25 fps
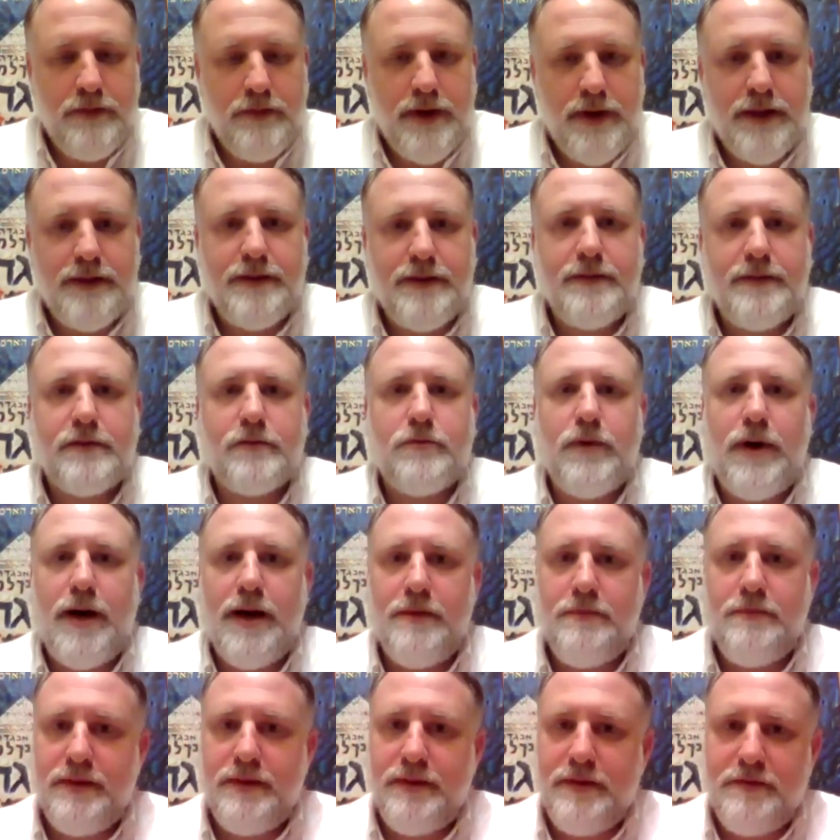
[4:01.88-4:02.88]
it
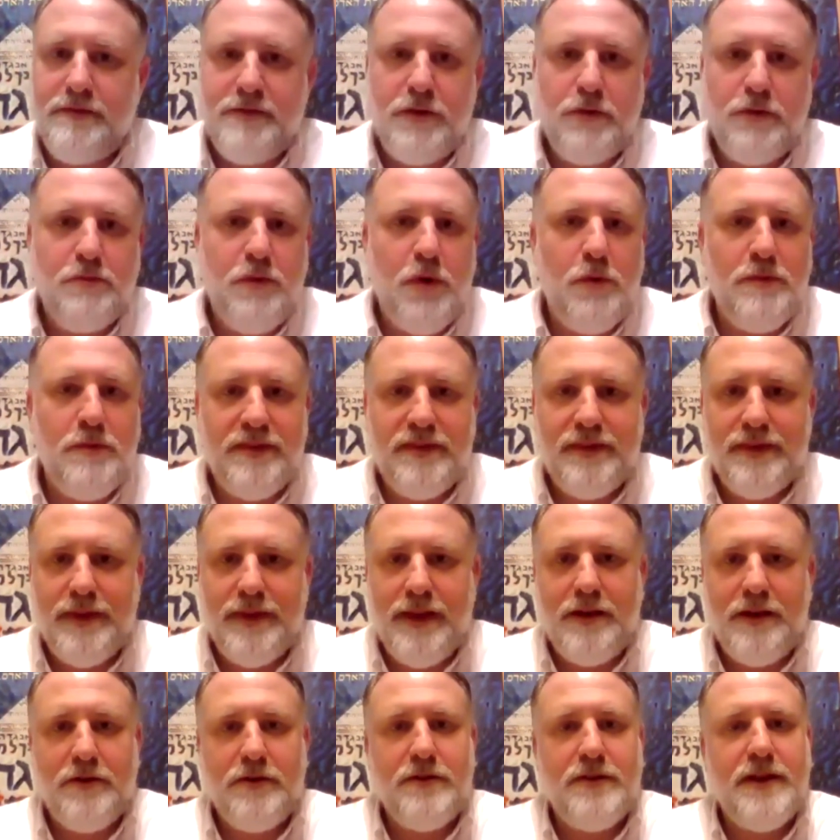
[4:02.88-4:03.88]
describes a few moments
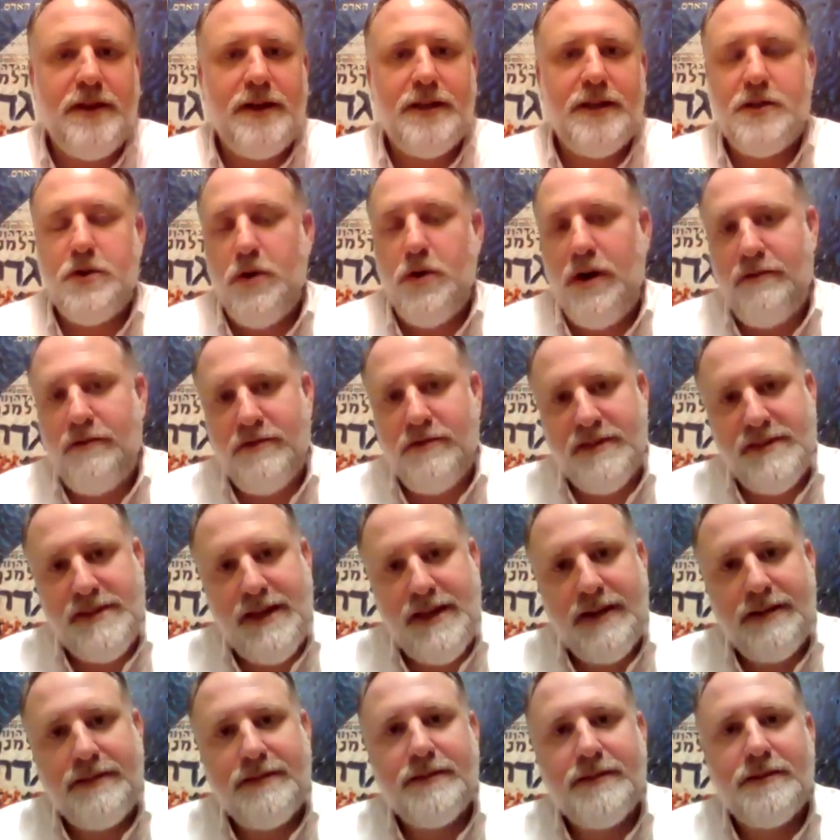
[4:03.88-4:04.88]
later that Yoav is
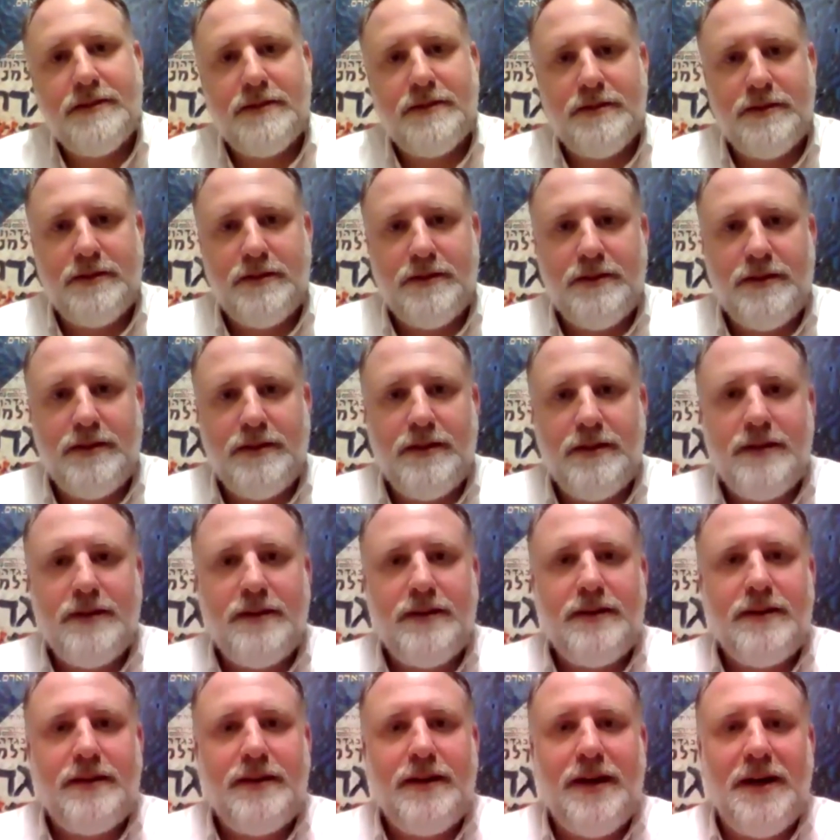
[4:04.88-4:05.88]
hit.
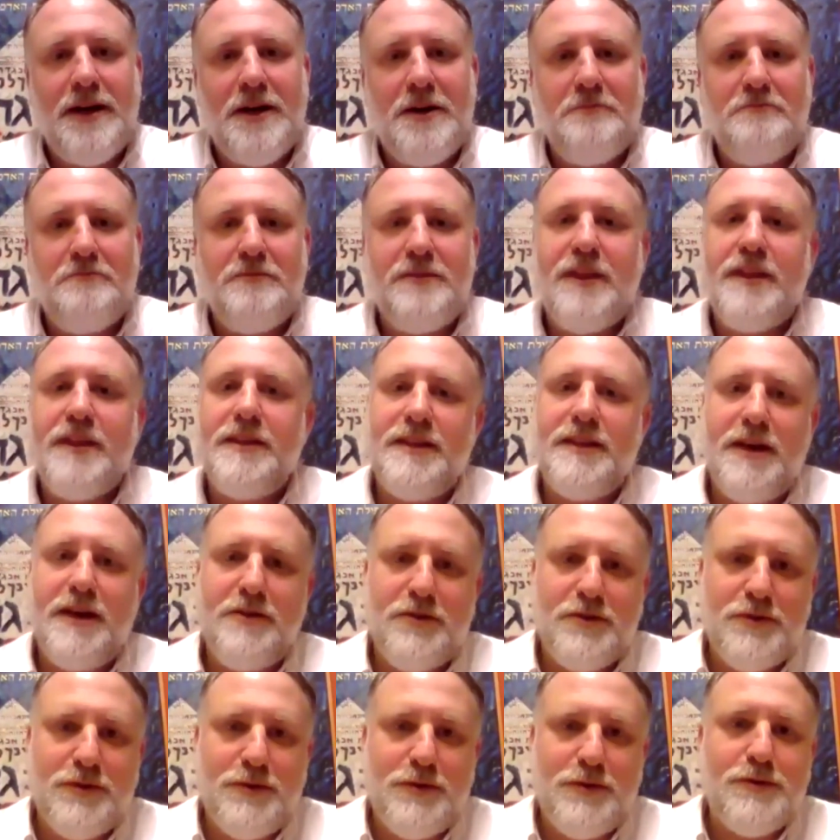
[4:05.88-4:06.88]
Then the
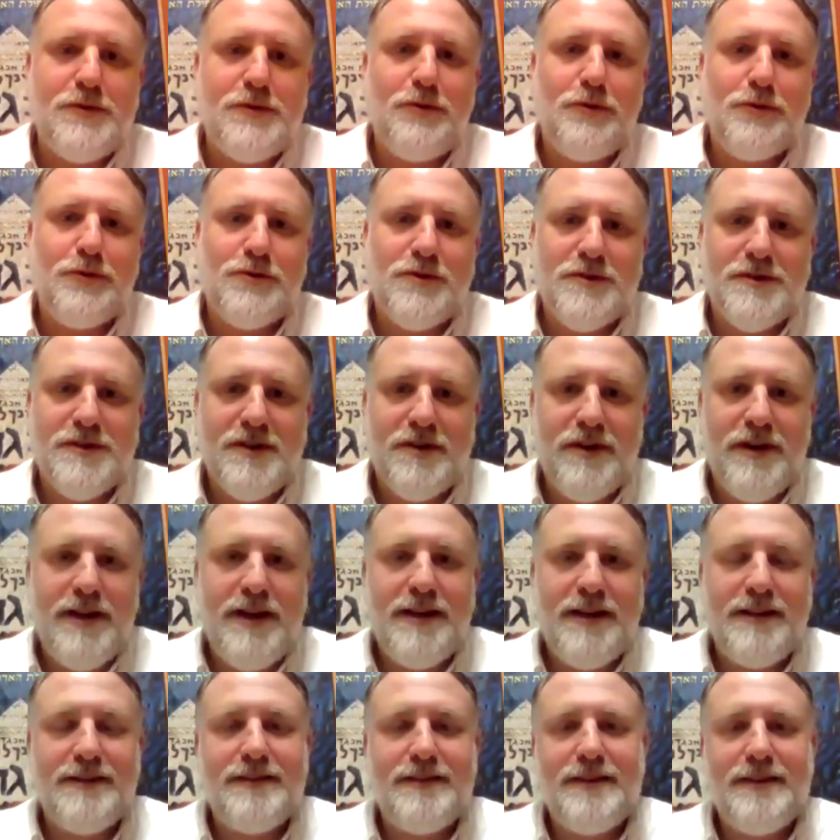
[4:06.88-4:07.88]
other 2 soldiers are
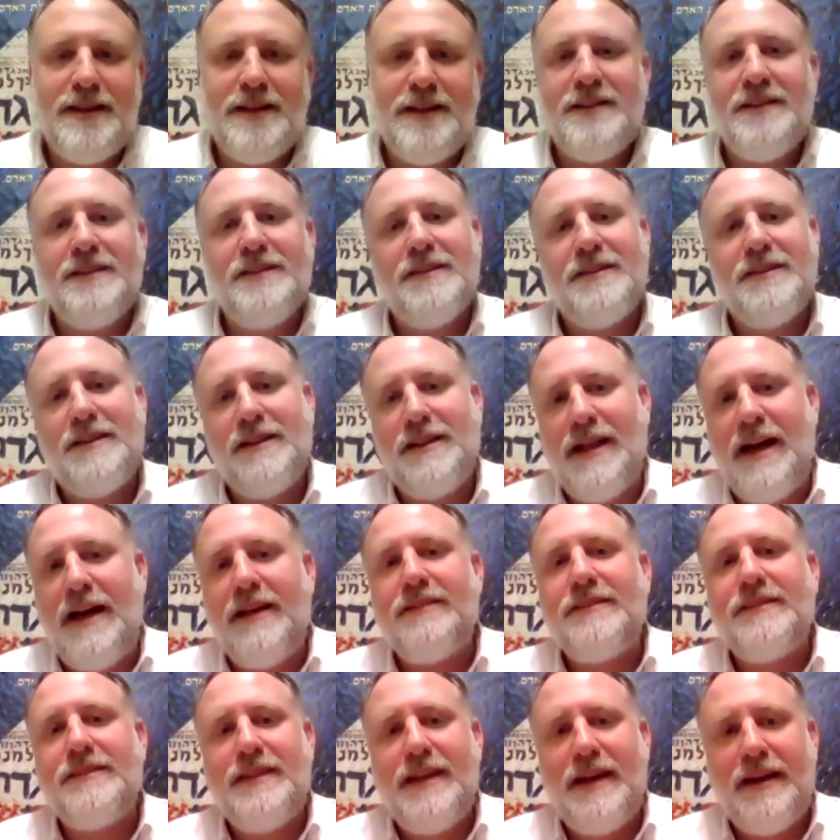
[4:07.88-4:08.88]
hit, and the
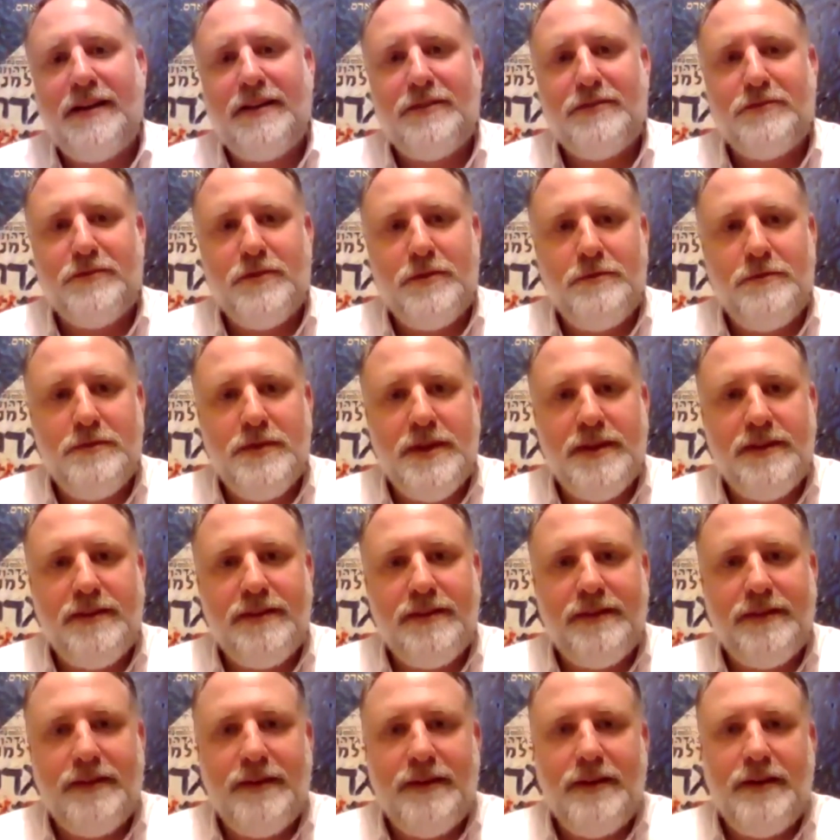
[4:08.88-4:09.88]
last text from
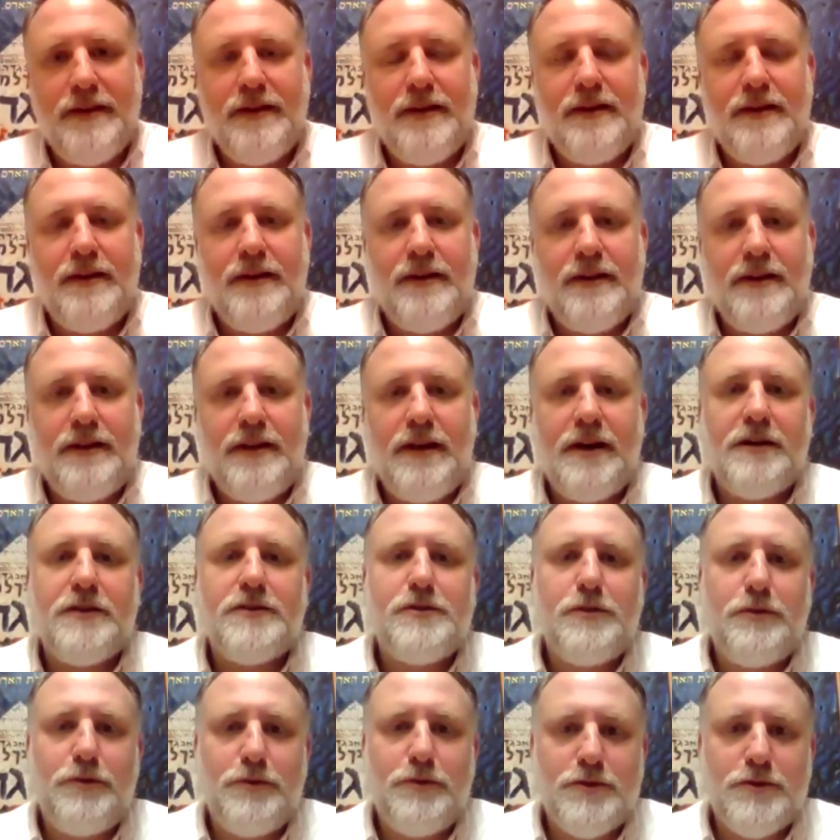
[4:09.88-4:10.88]
this young
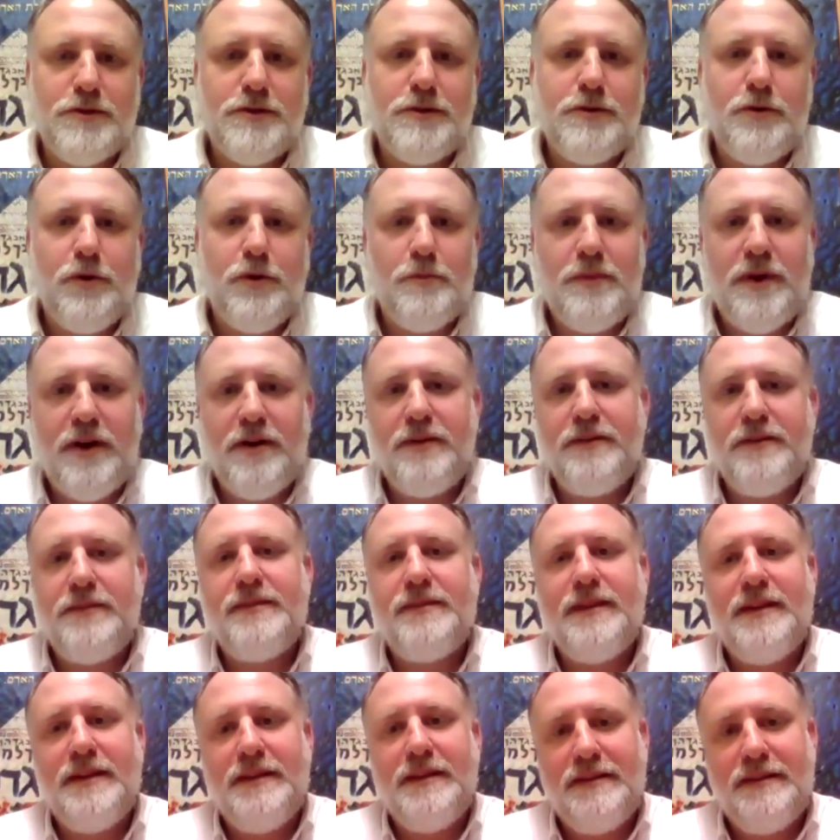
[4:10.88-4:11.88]
soldier to her parents
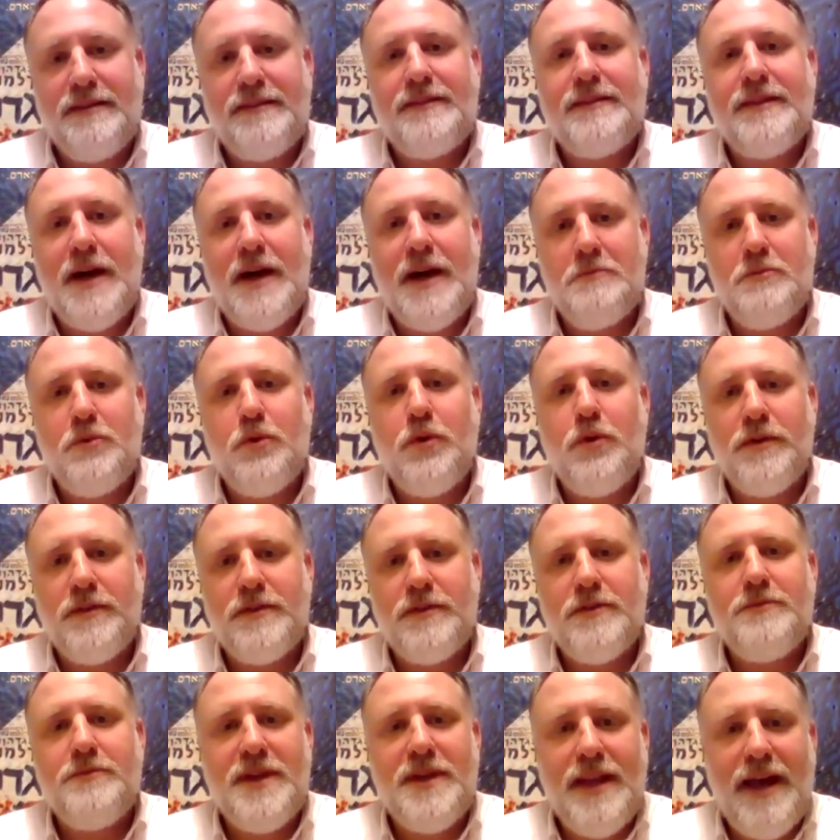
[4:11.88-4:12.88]
is, I'm going
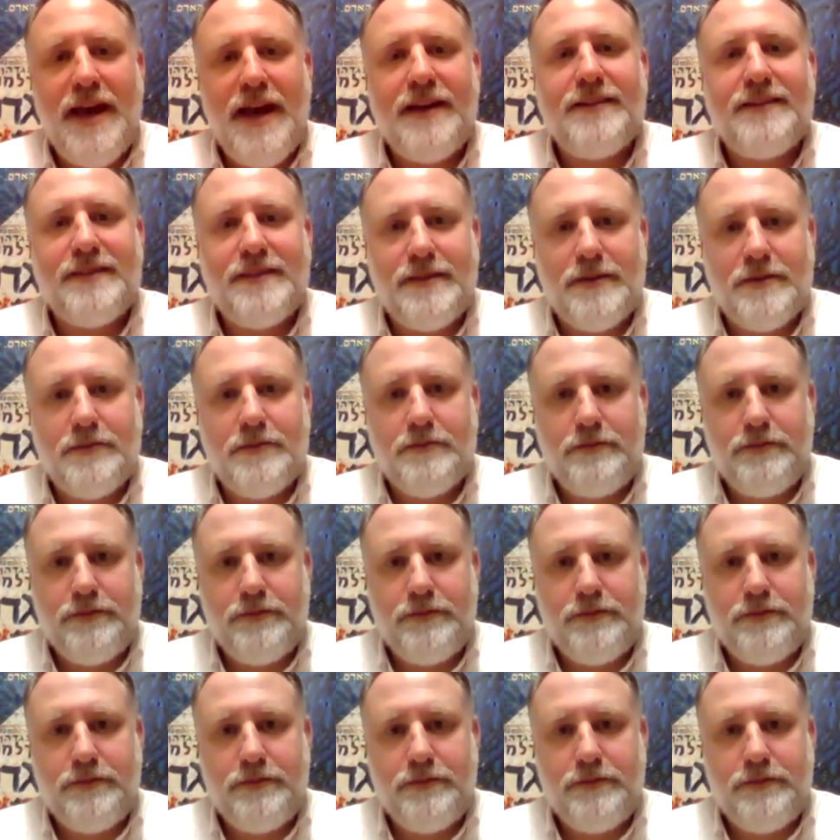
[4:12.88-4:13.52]
to be next.